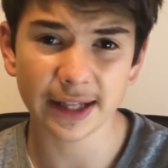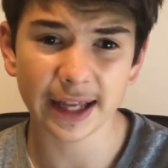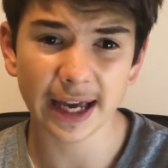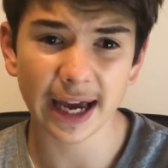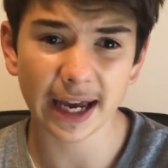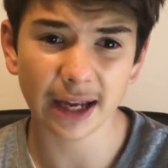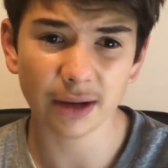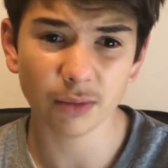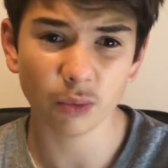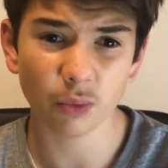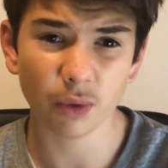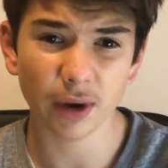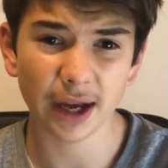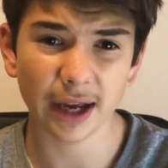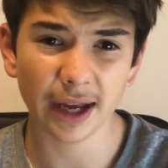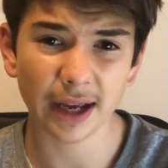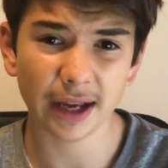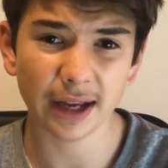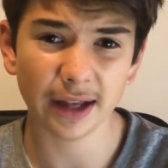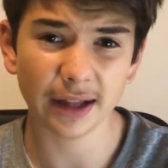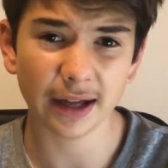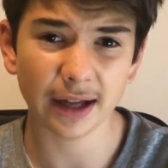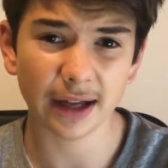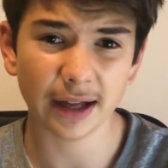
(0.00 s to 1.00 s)
game
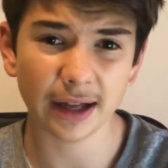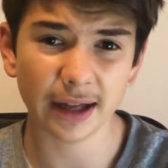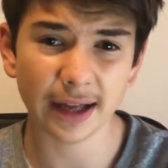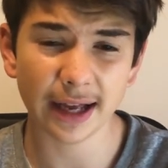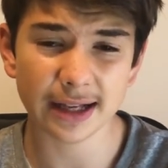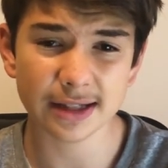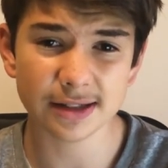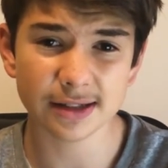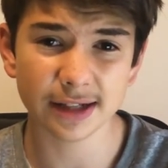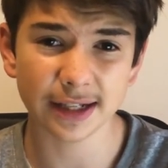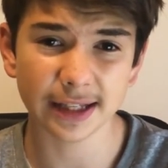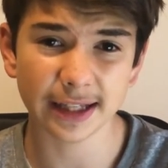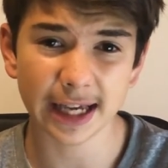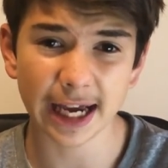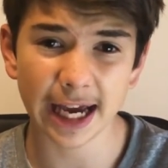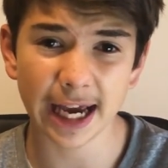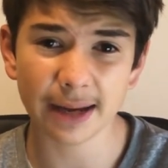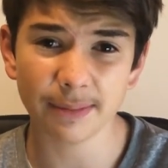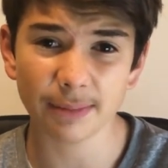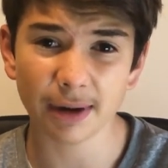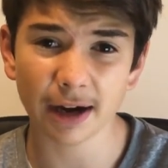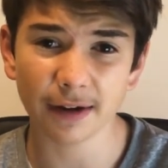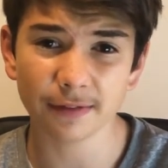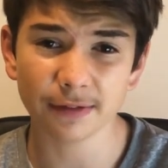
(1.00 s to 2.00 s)
where Essendon
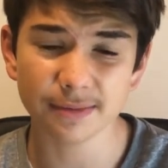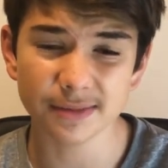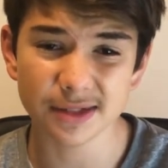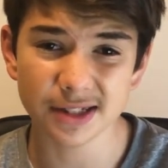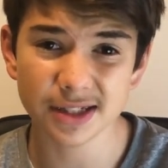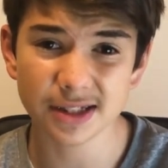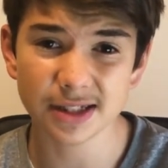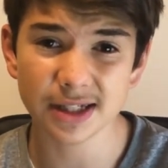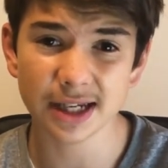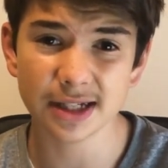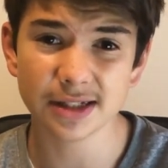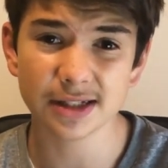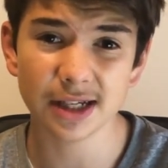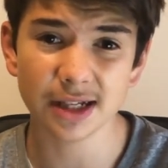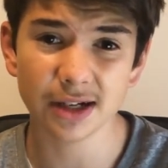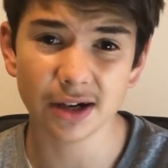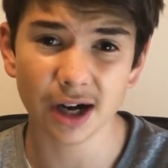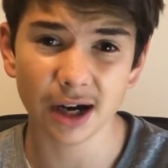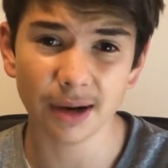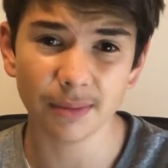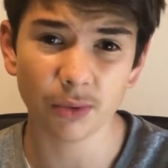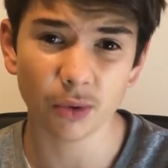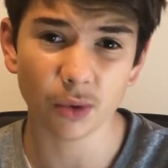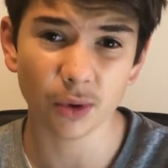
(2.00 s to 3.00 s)
came back from
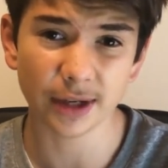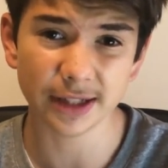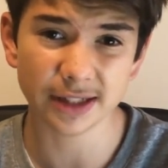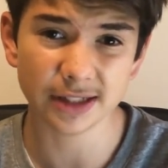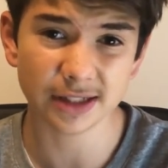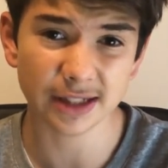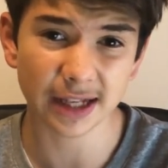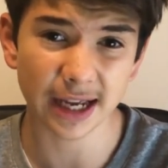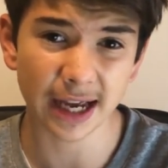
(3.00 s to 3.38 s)
69 points